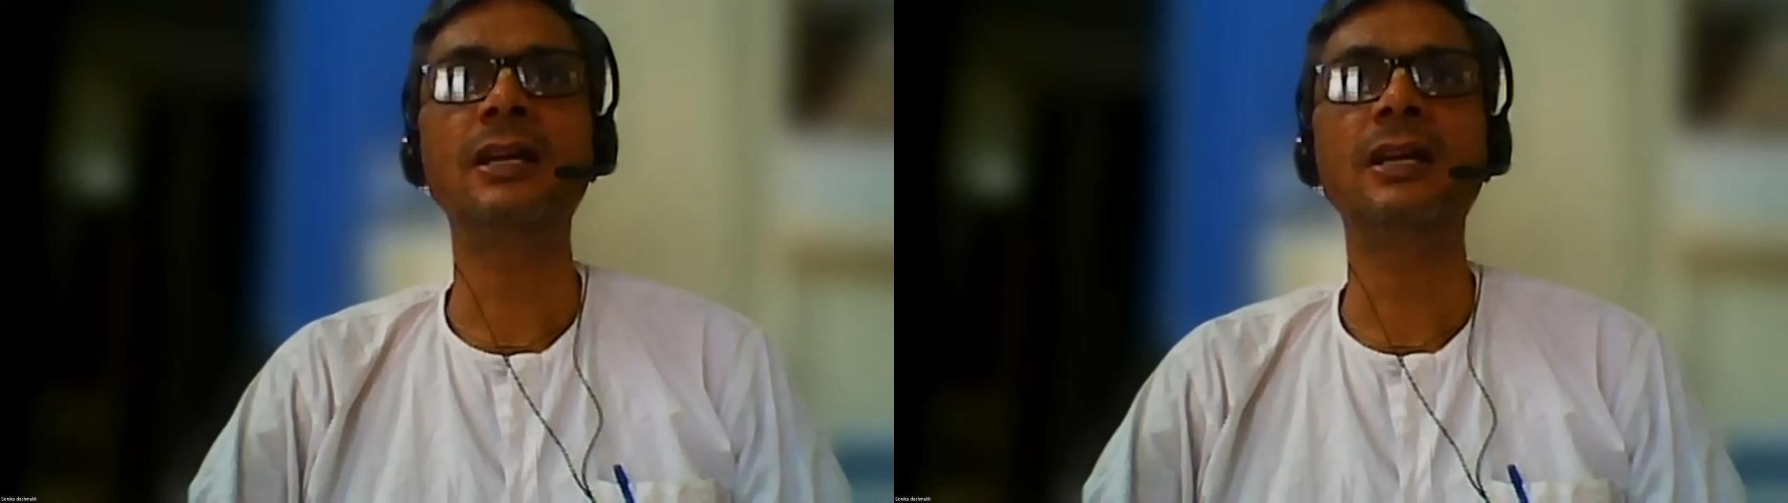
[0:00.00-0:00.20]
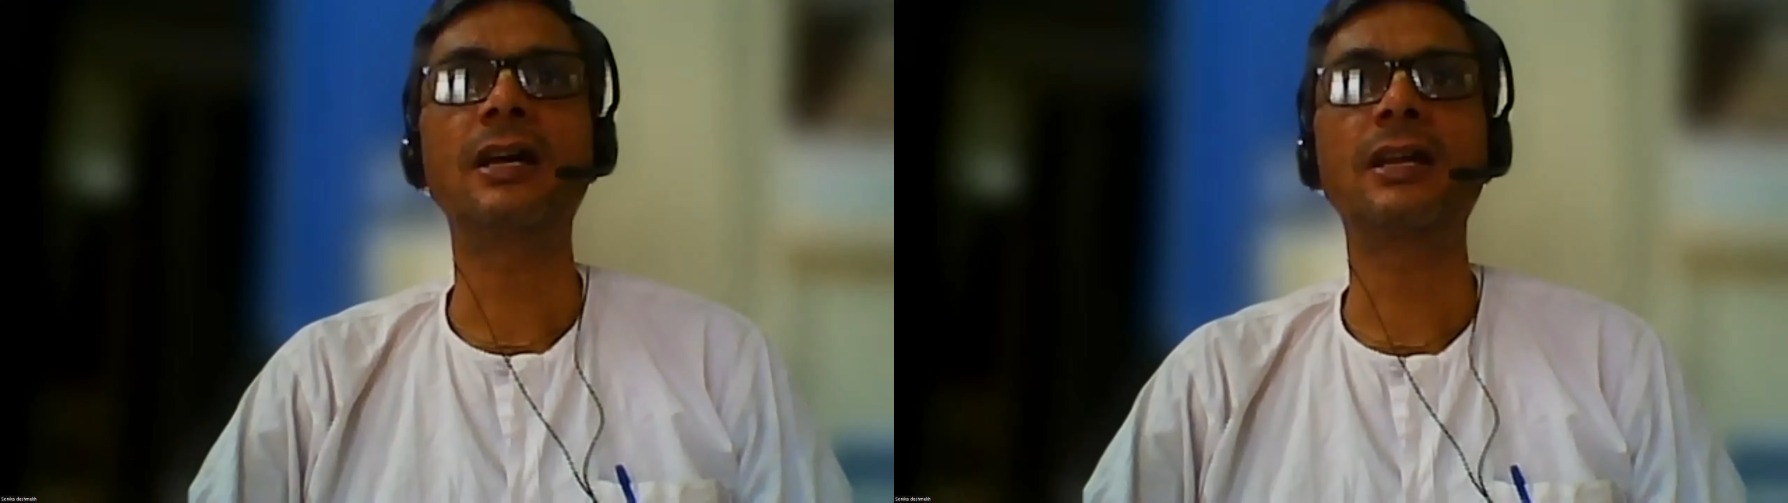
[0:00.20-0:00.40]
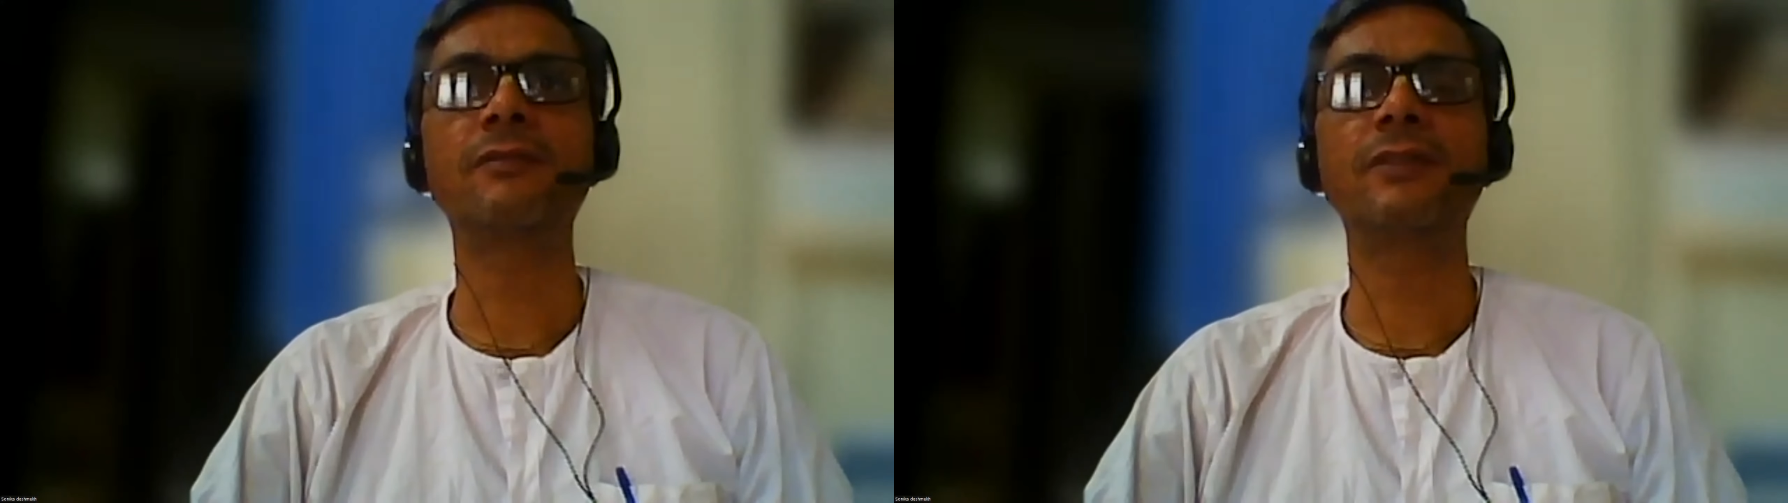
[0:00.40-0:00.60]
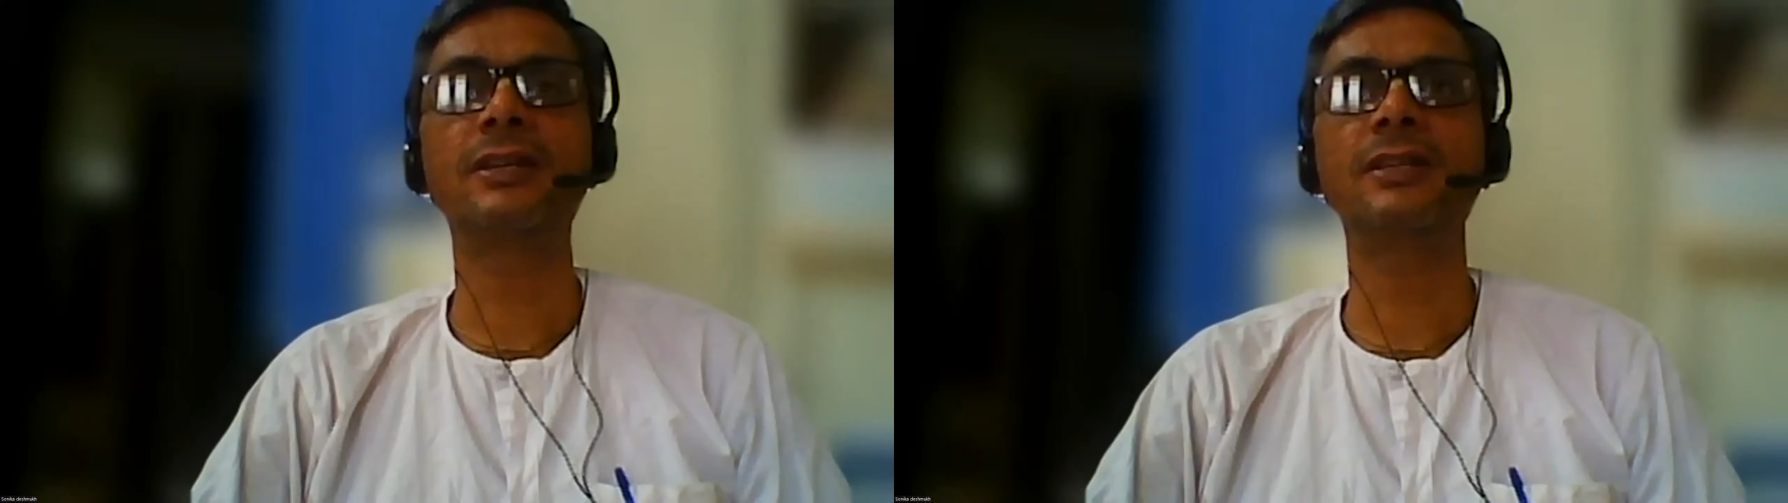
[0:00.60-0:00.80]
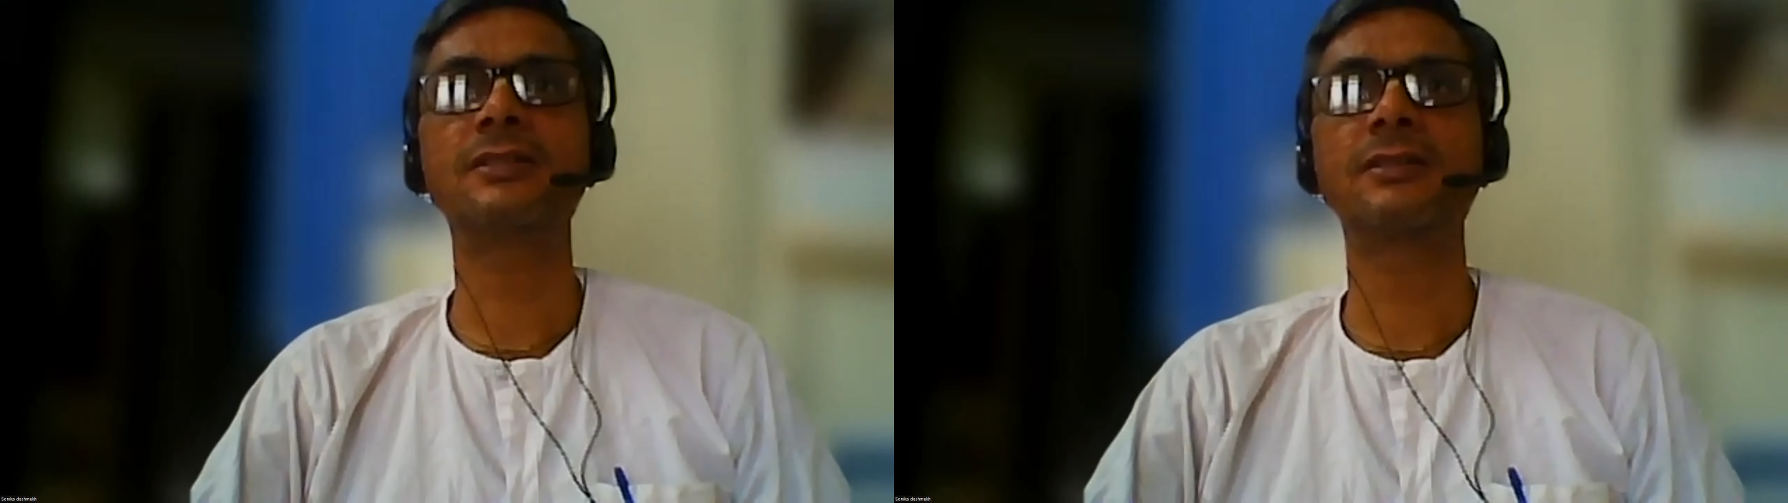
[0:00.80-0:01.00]
or
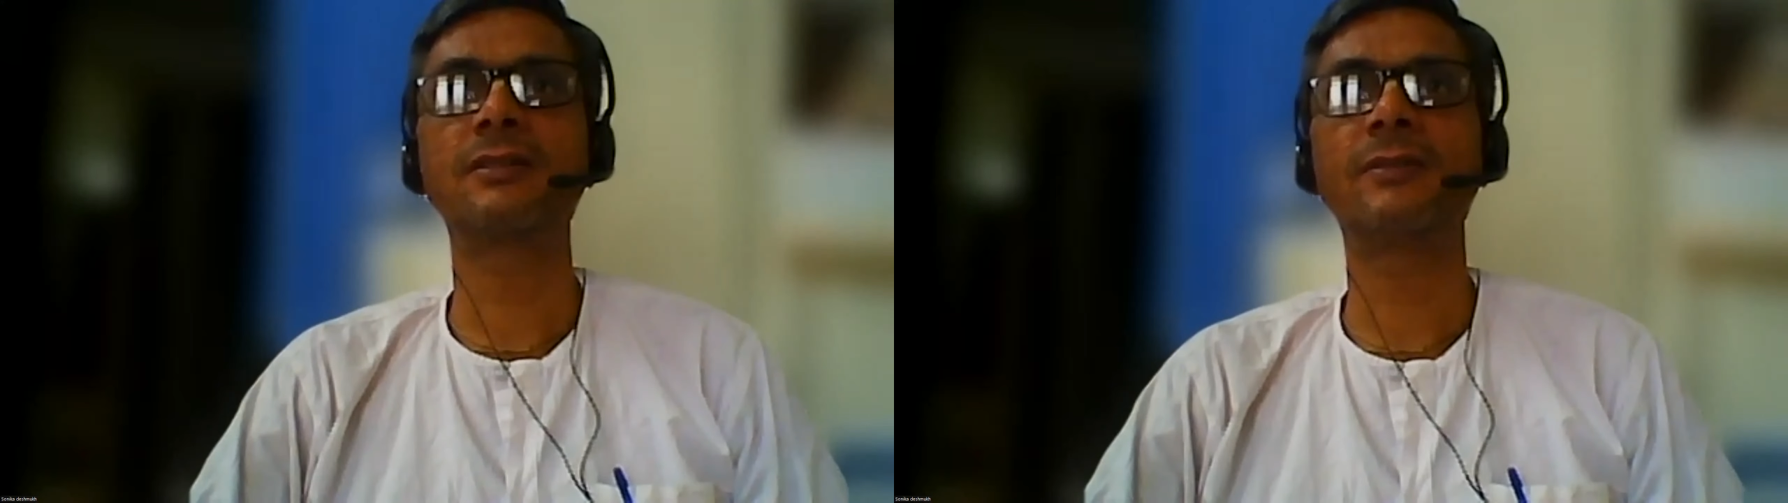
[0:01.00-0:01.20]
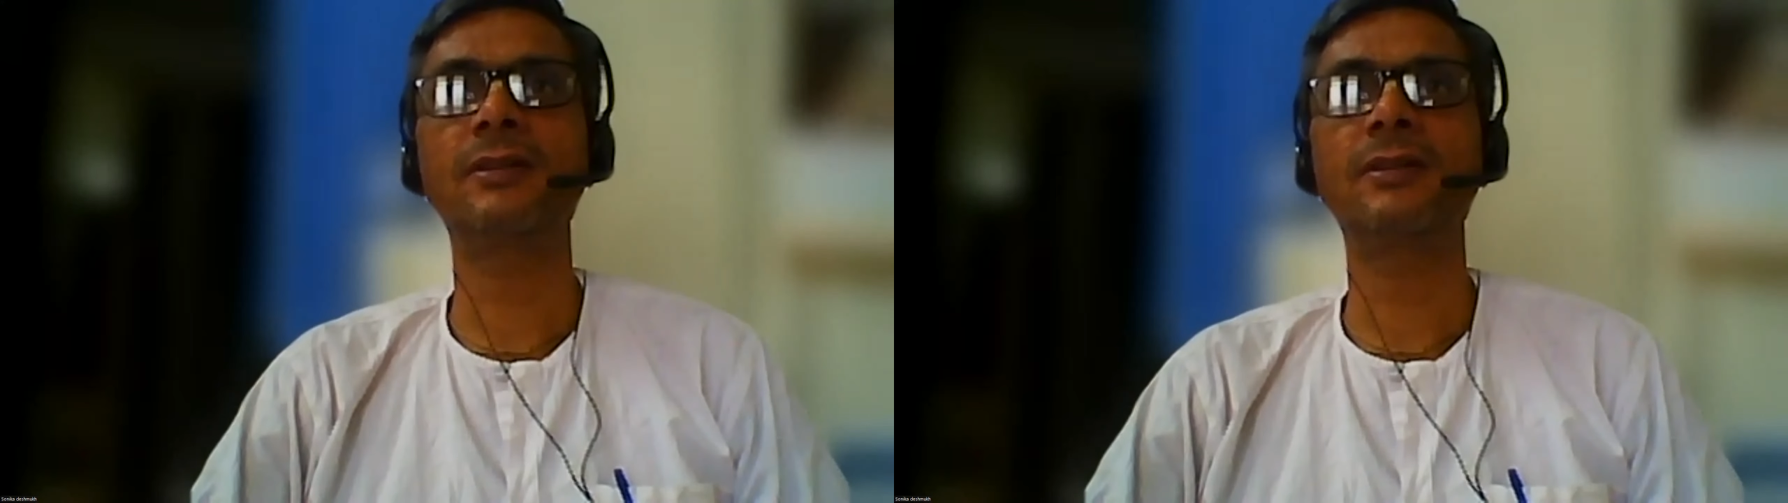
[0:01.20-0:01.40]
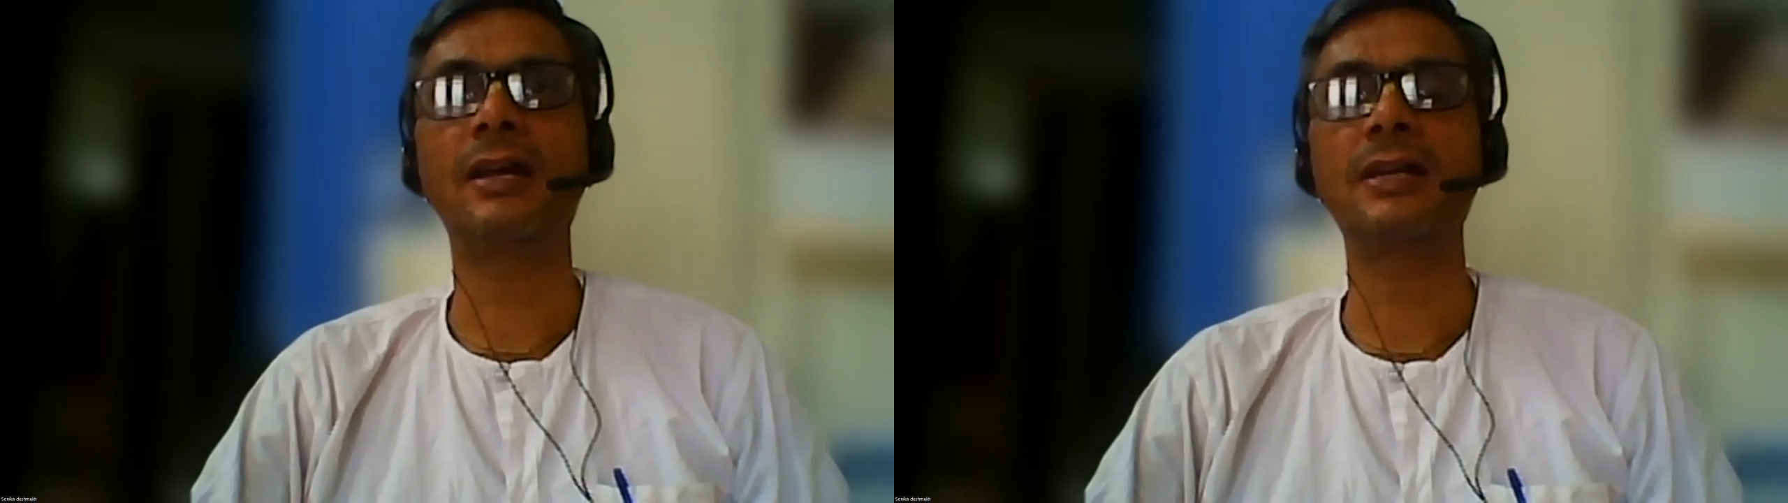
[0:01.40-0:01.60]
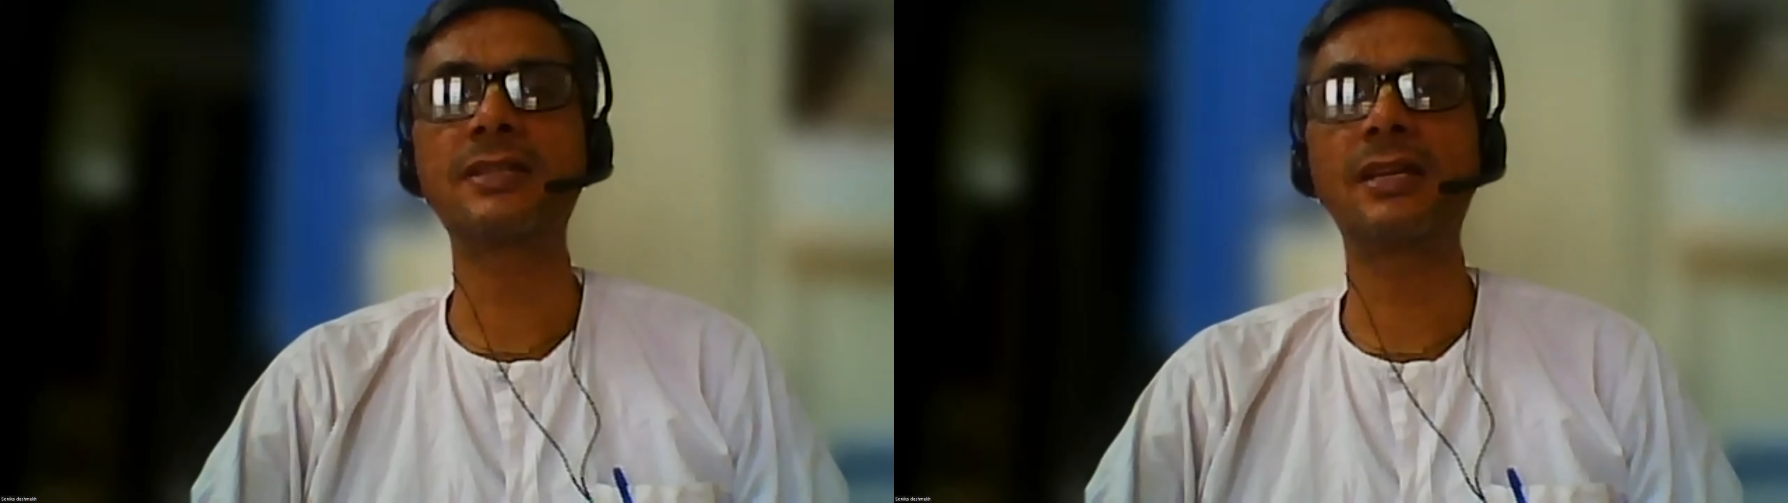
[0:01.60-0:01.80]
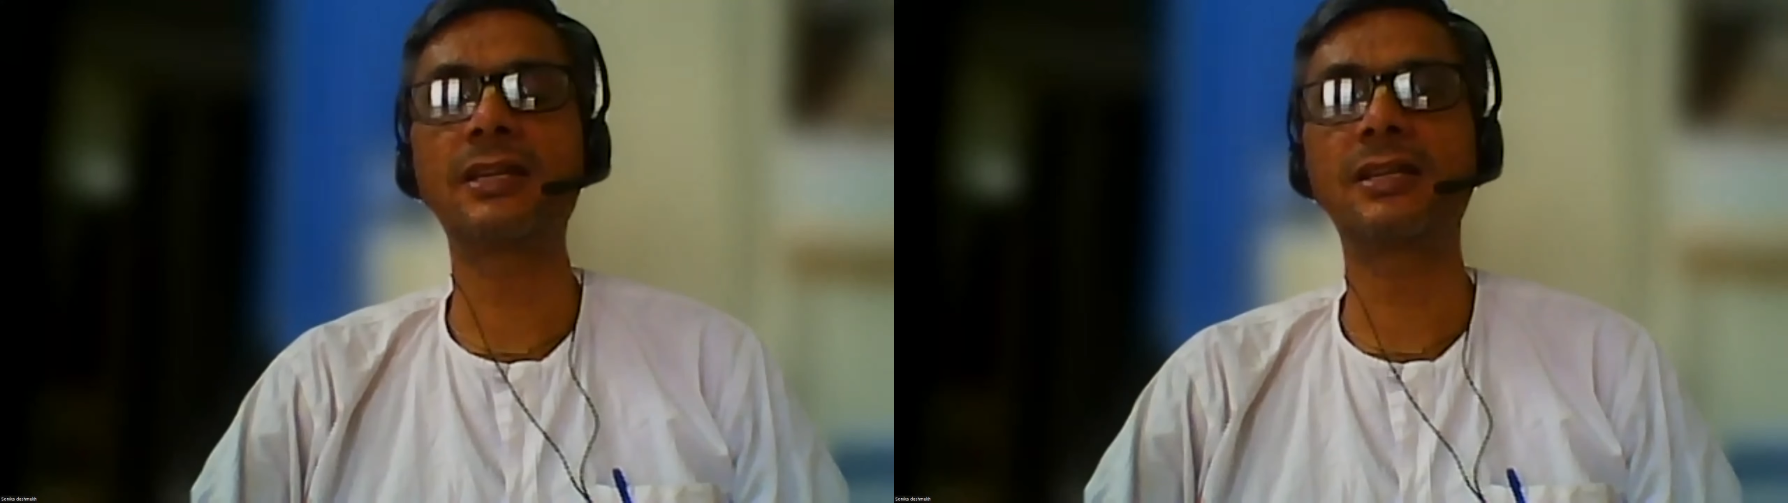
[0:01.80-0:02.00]
various
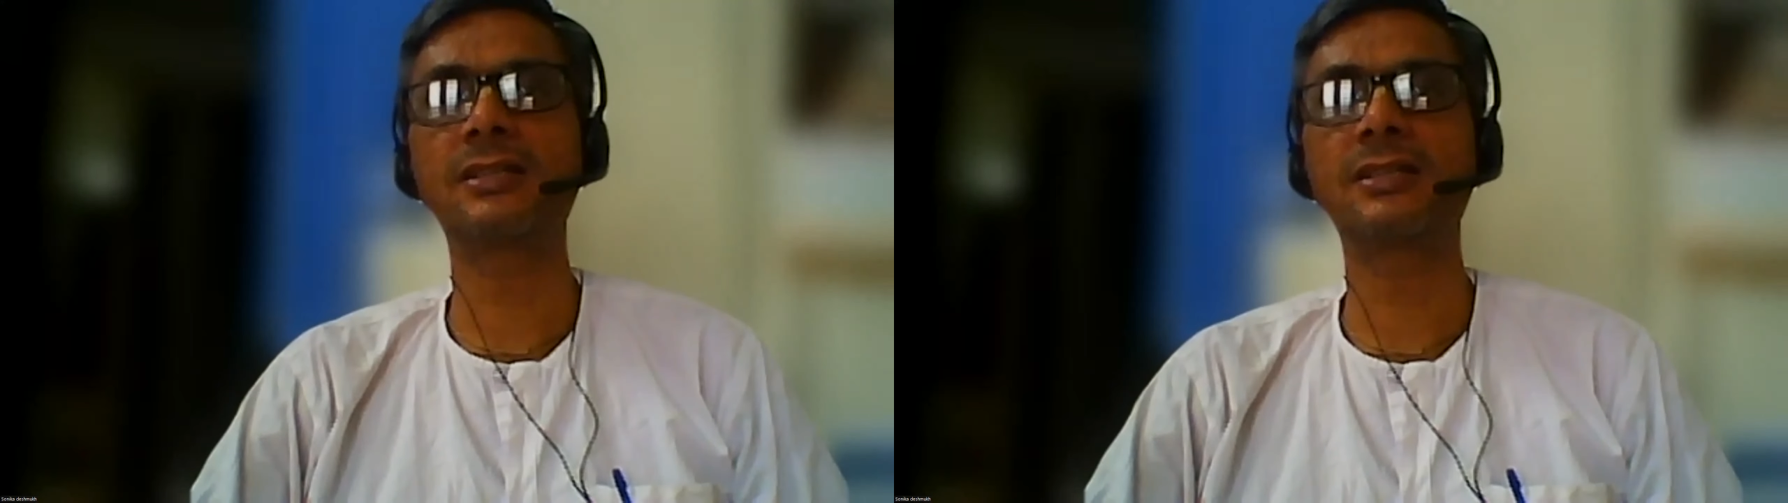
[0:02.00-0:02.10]
acharyas,